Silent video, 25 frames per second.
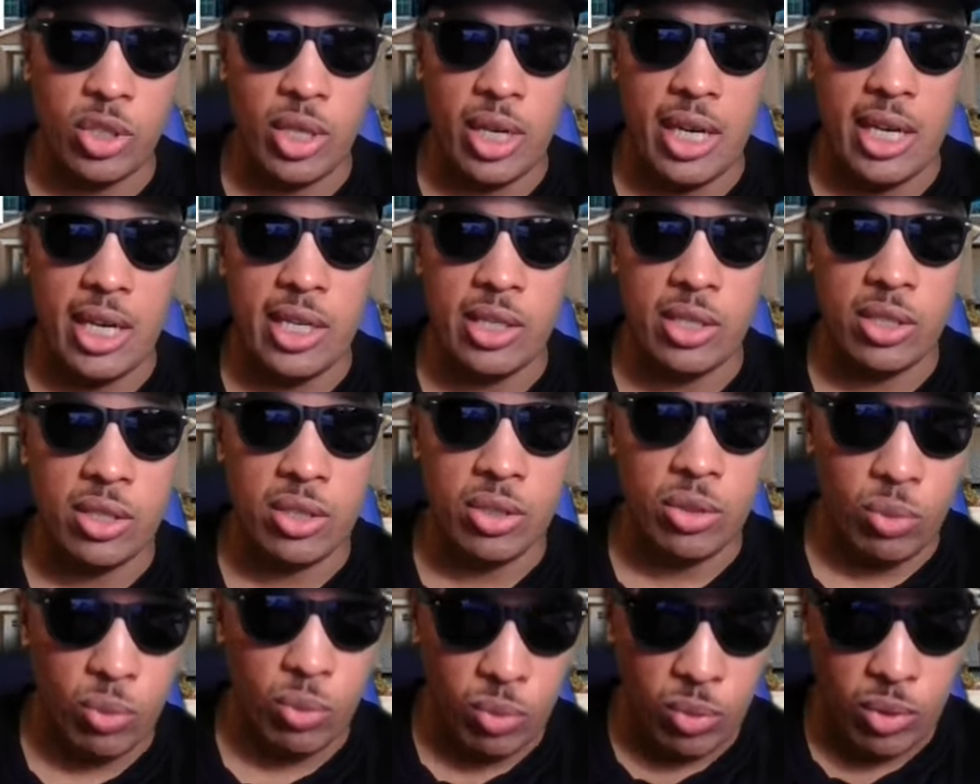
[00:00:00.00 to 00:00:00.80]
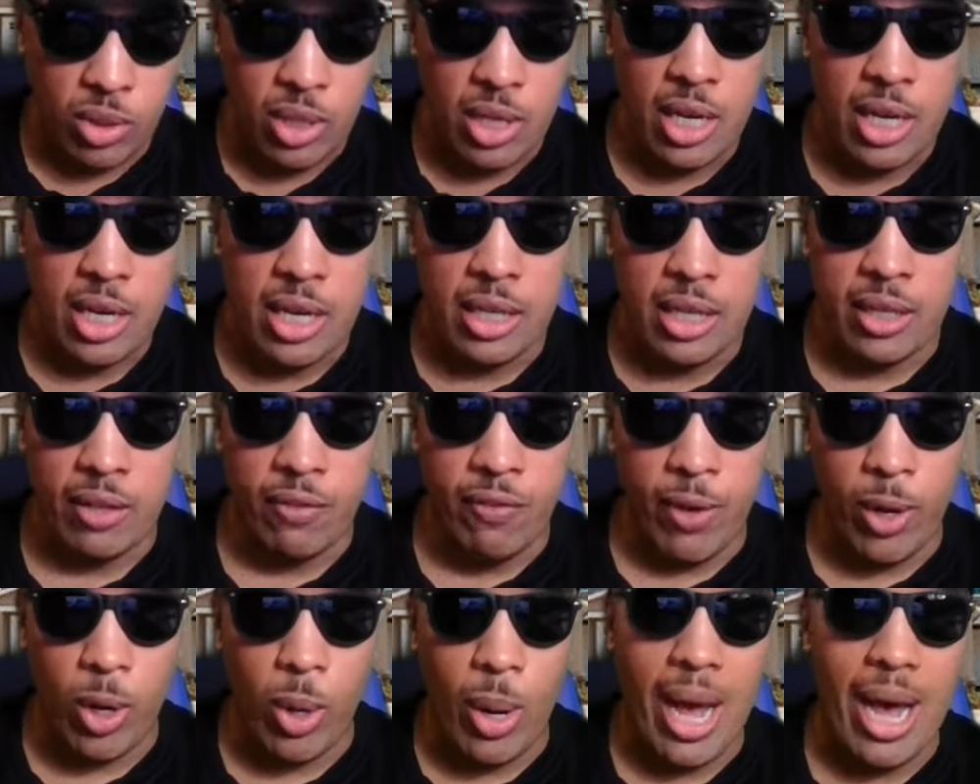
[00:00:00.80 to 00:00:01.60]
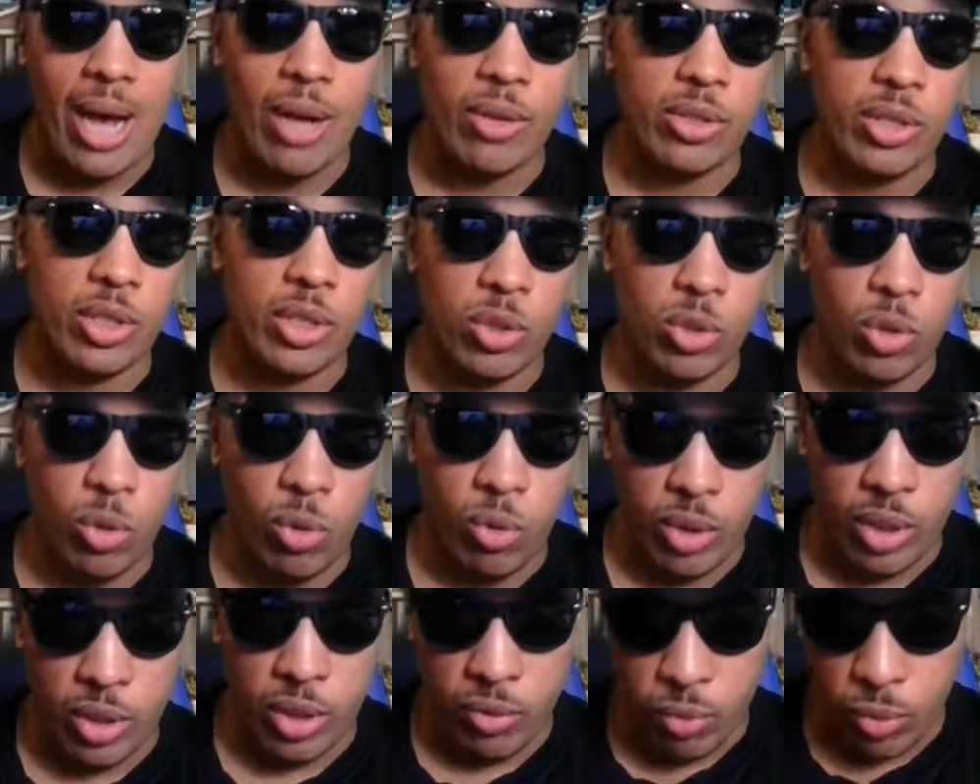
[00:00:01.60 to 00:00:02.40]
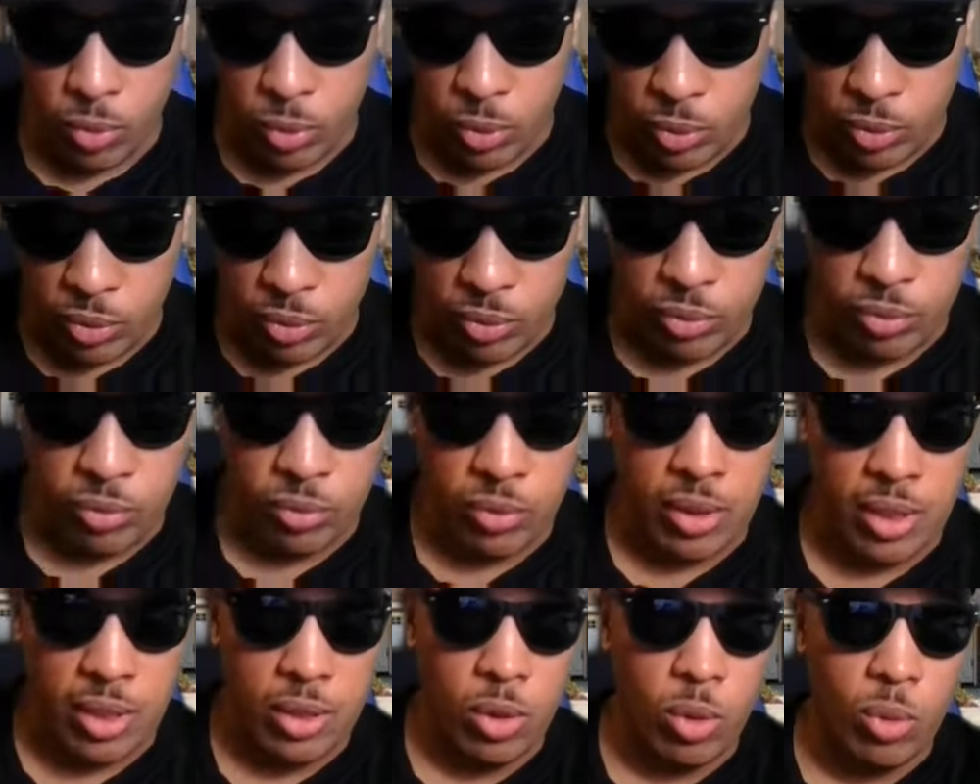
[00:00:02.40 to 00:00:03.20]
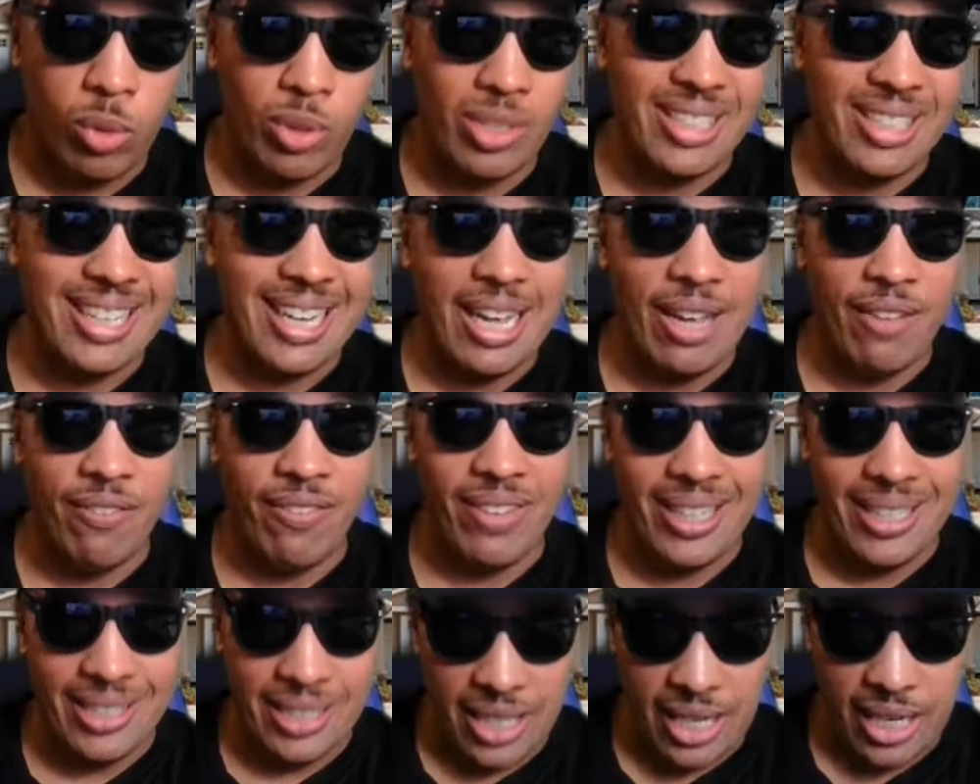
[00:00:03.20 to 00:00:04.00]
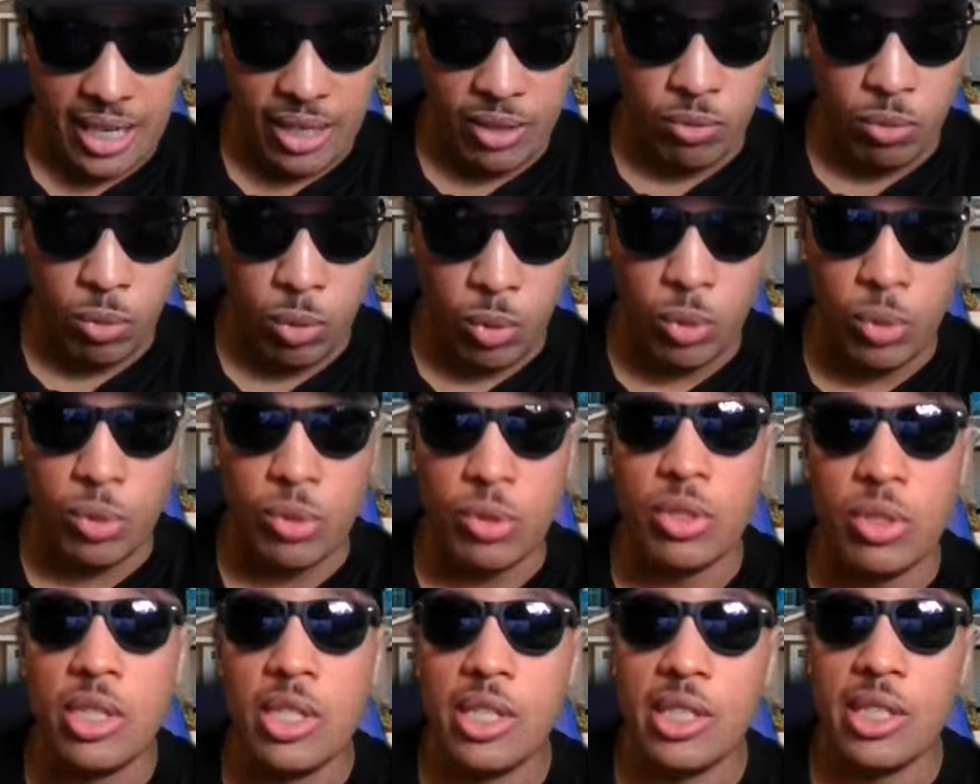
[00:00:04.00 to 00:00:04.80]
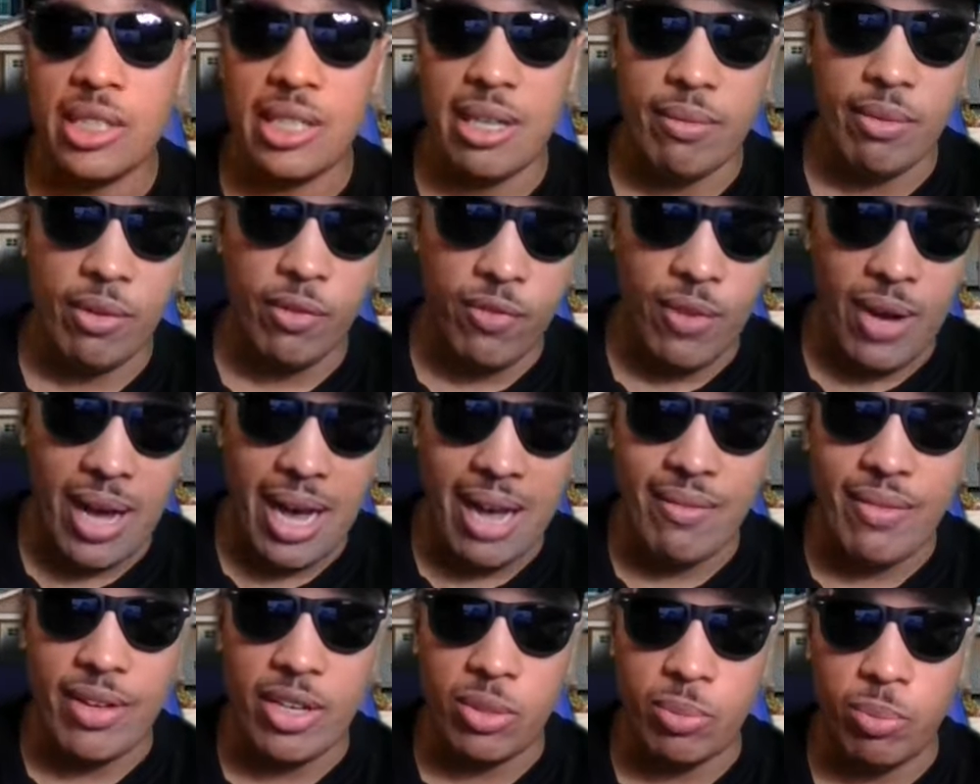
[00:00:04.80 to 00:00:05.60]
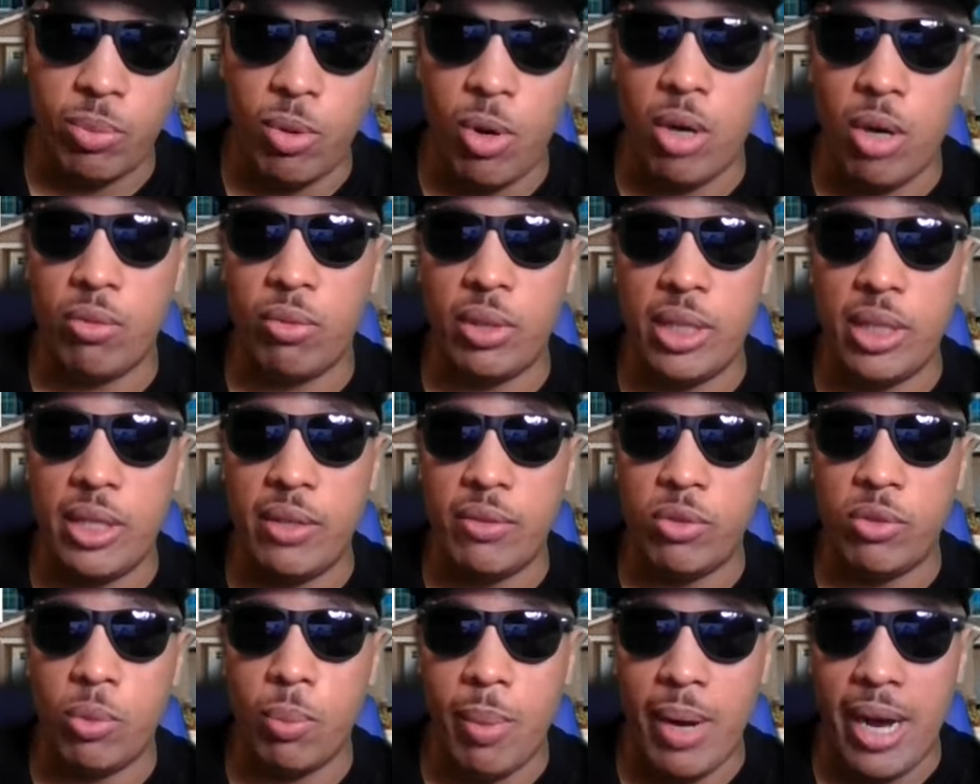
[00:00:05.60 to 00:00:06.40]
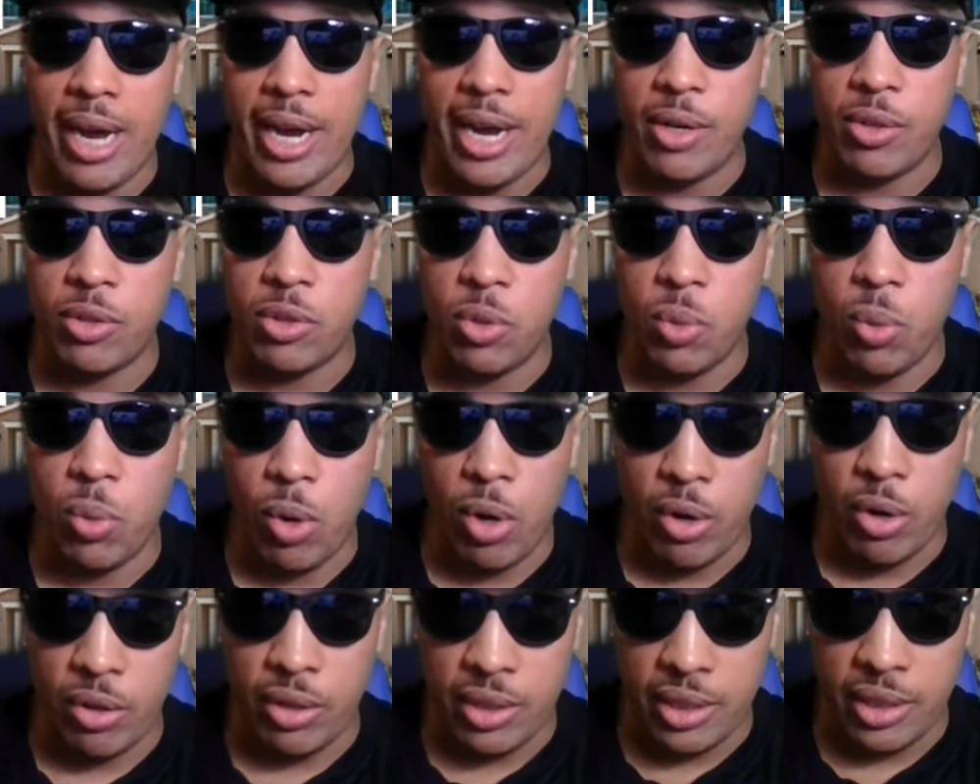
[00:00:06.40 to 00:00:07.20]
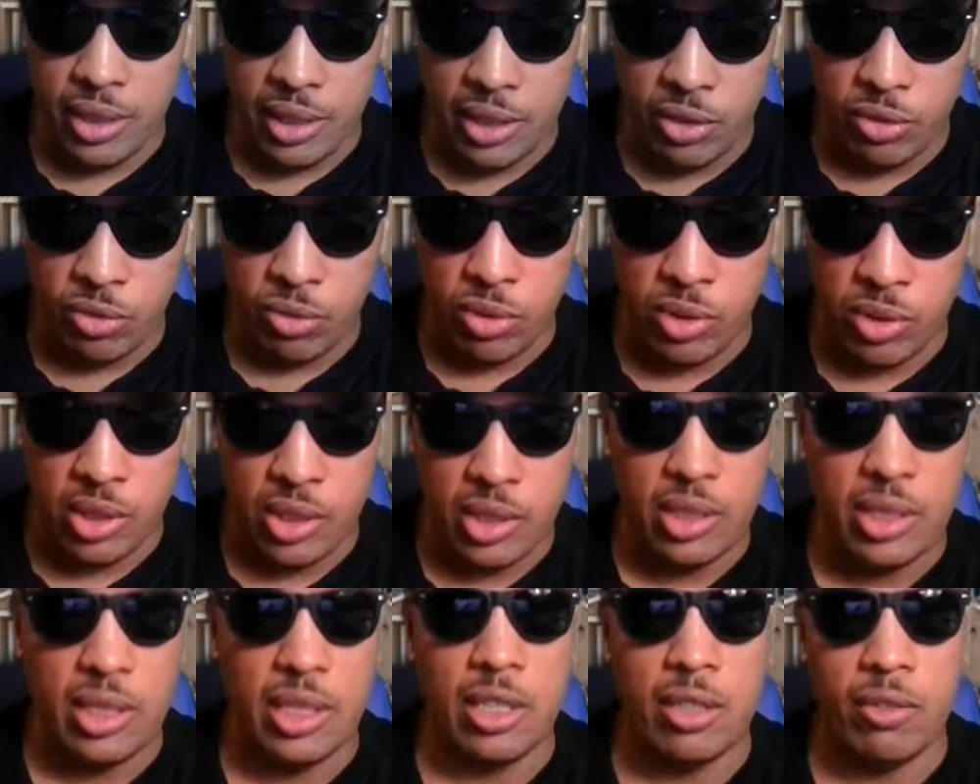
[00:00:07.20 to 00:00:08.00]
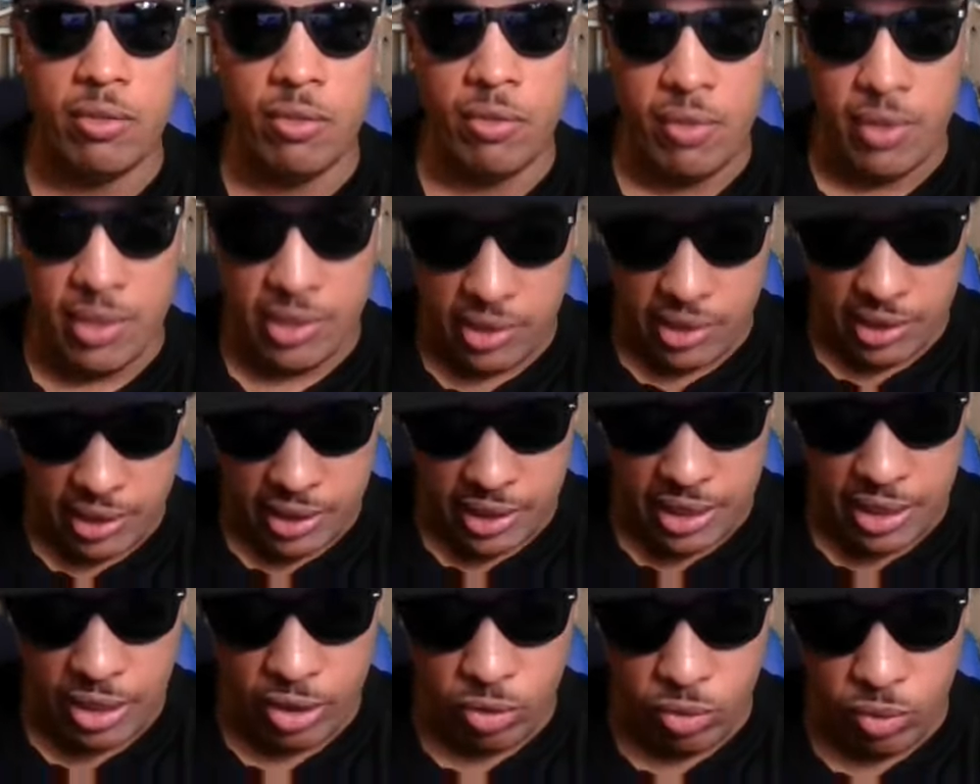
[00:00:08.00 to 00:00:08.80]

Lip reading: change to the Federal Housing Authority rule, known as FHA Rule 75, has brought relief to buyers who are interested in investing in a